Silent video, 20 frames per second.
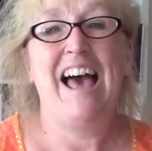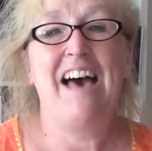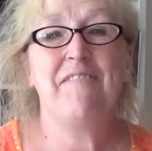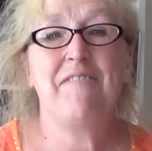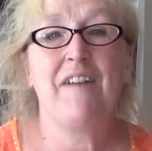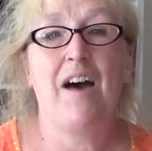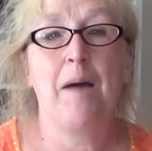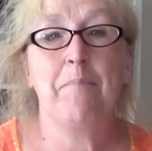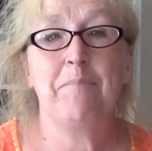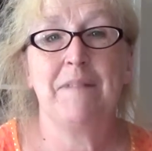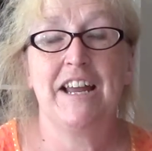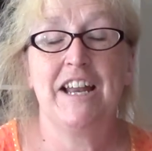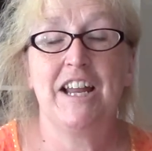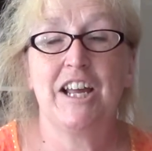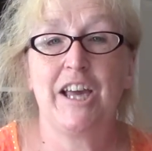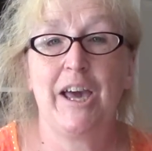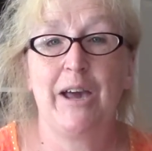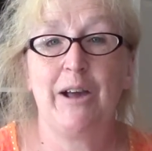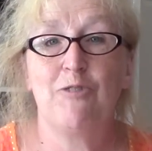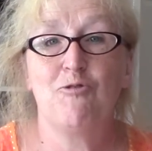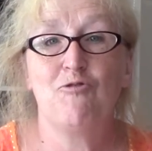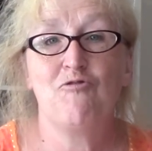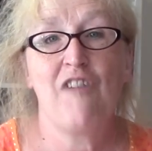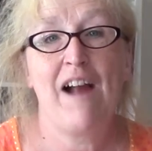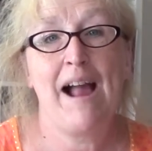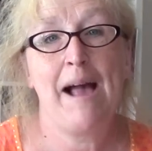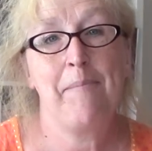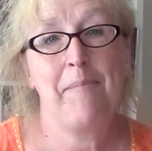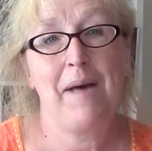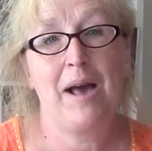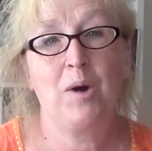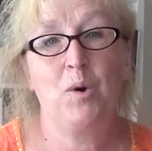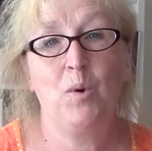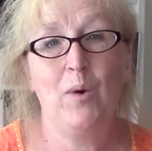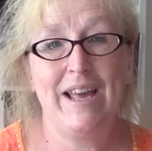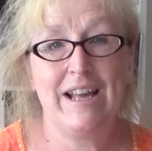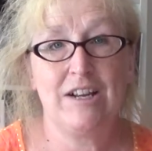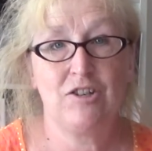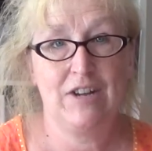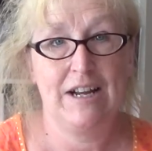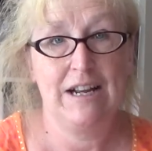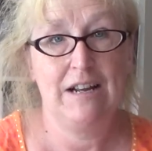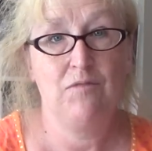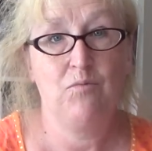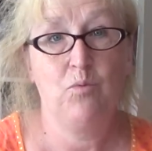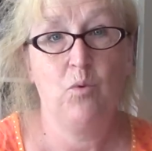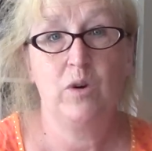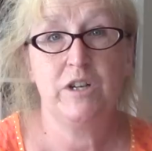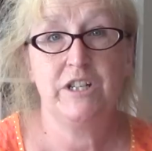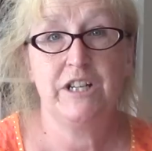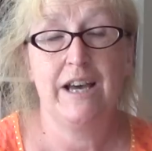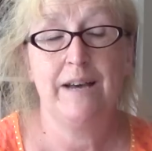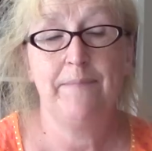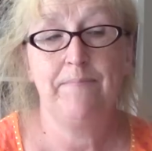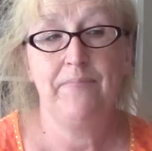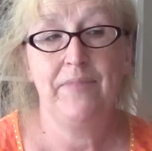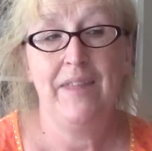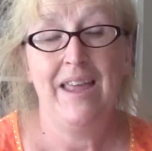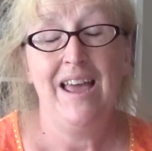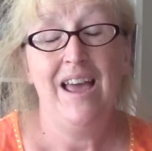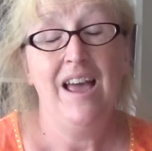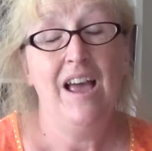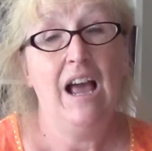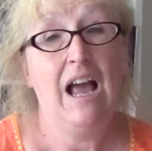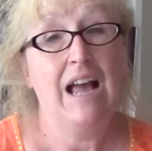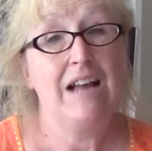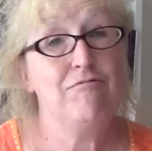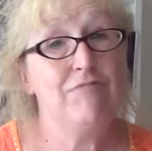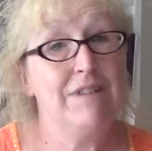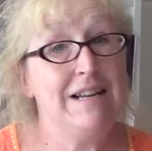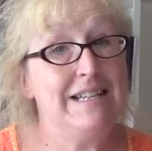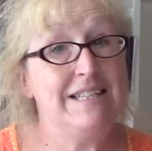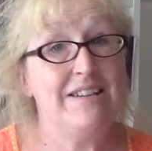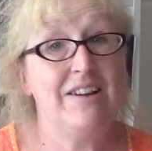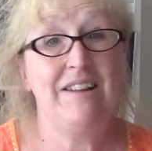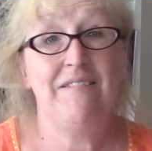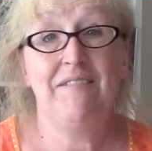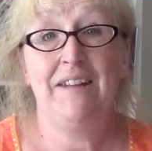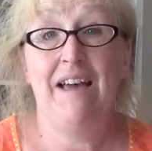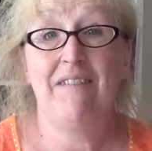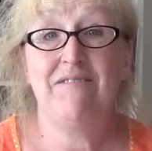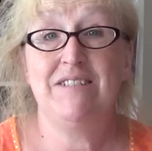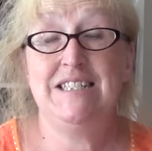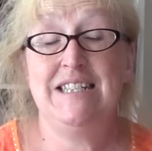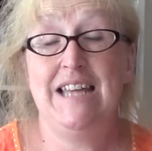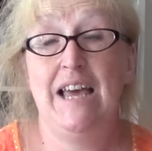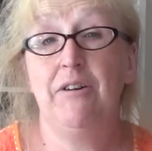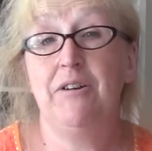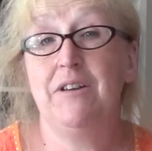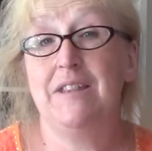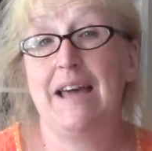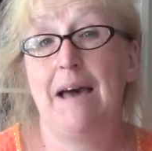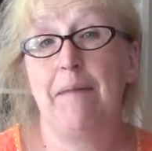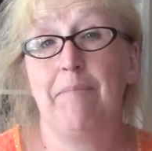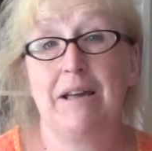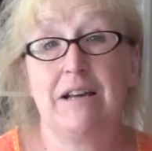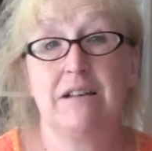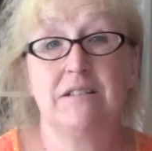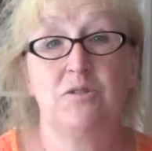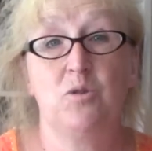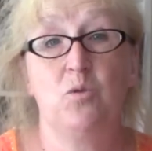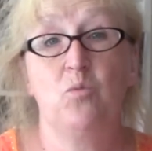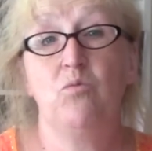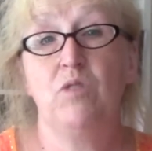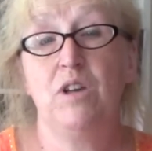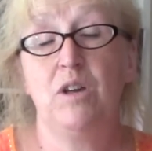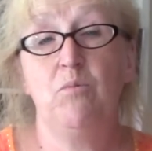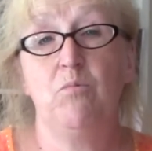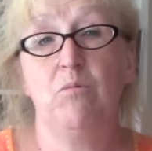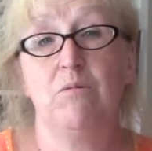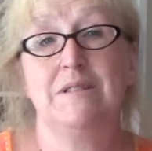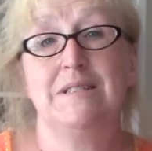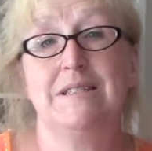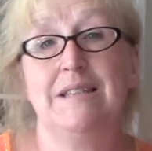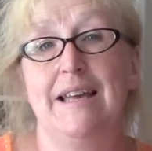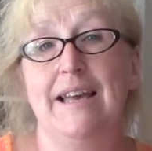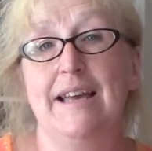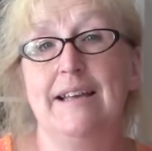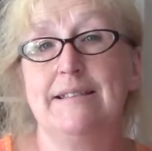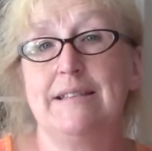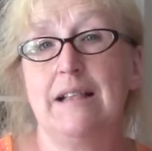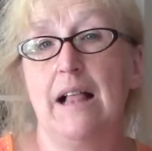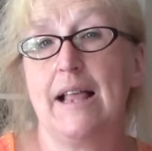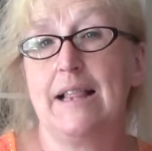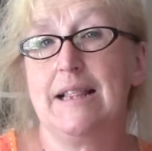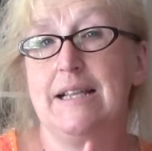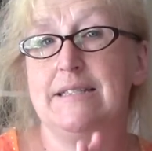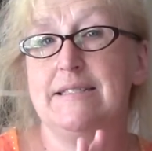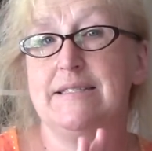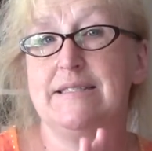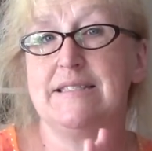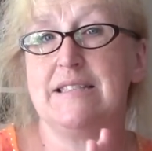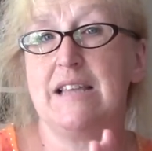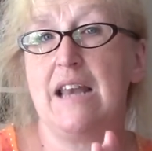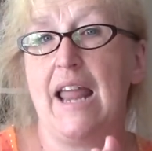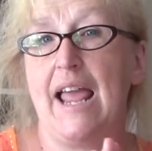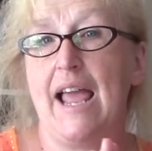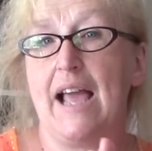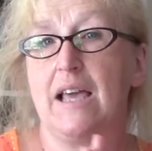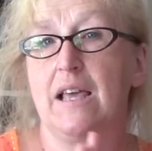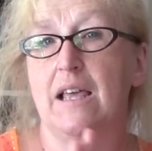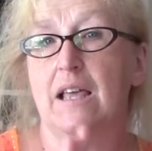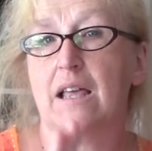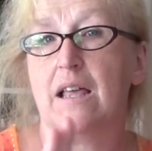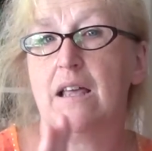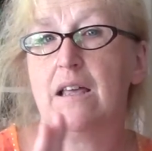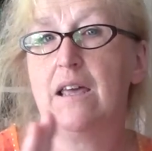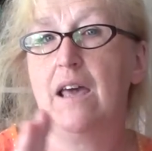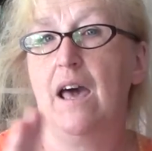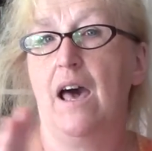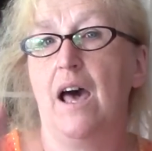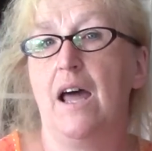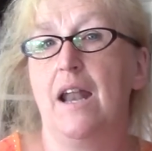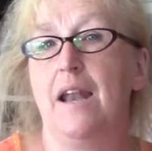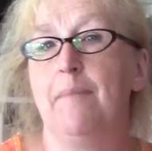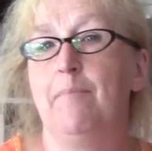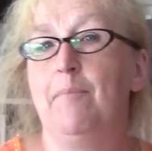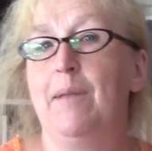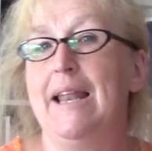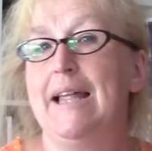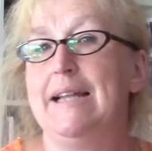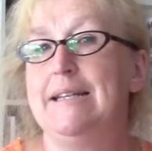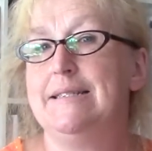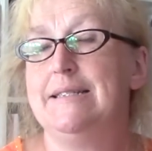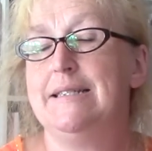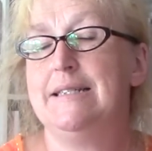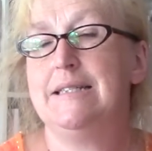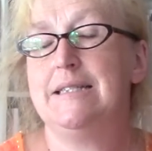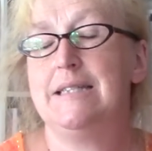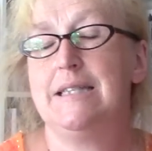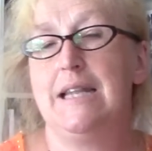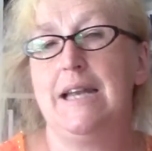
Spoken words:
I'm going to go and grab a quick drink of water. I really don't even have to tell you that, because all you will see is like this slick cut and blend into the